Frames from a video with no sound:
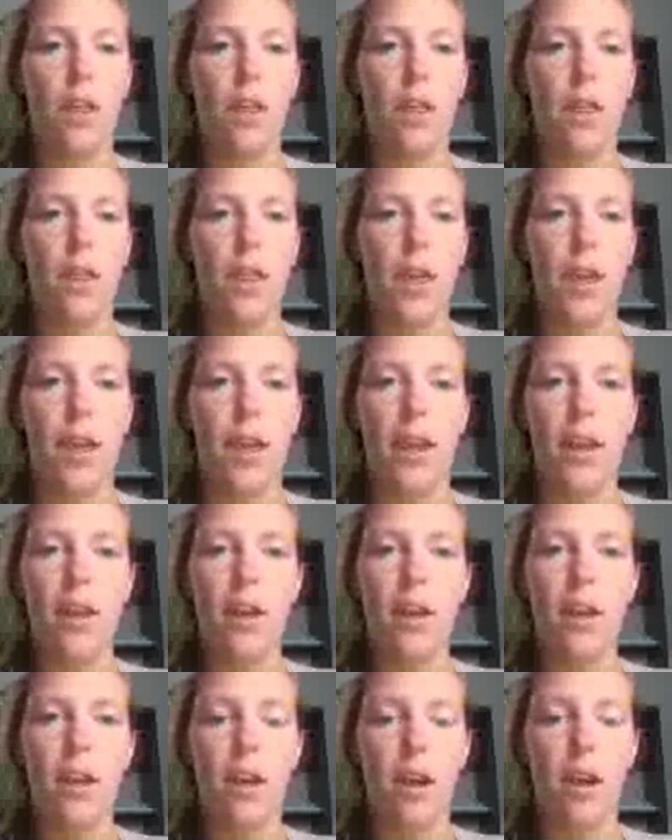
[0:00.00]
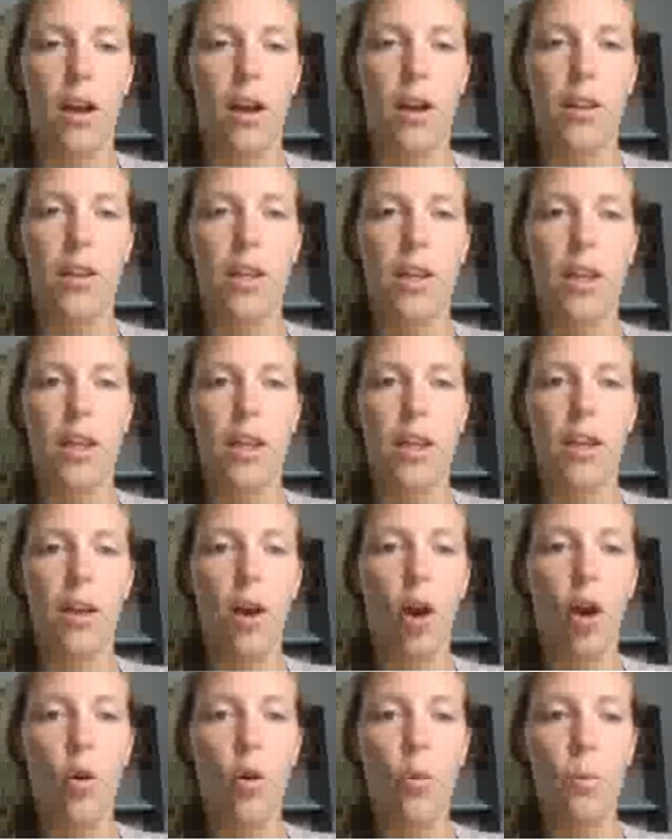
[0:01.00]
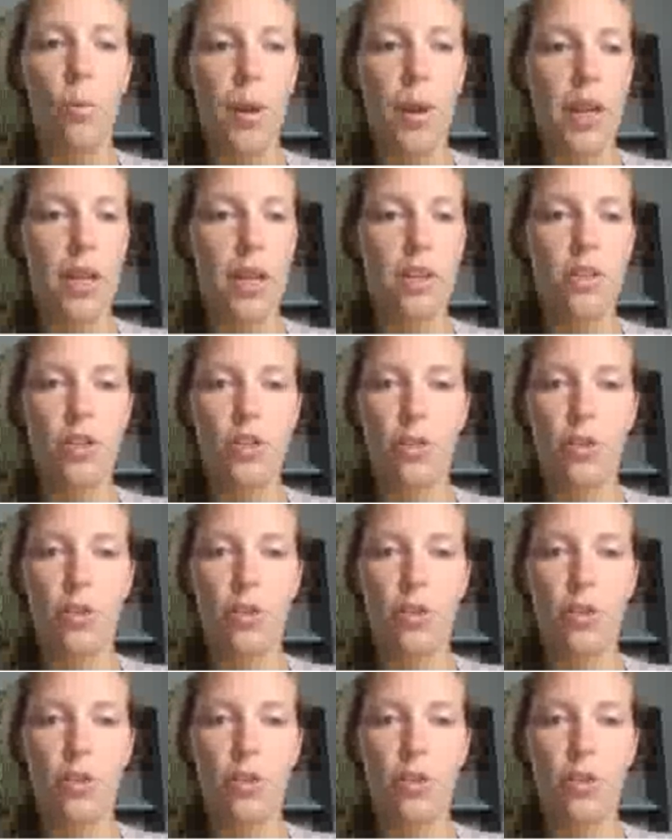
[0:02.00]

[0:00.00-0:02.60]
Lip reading: Then on the home page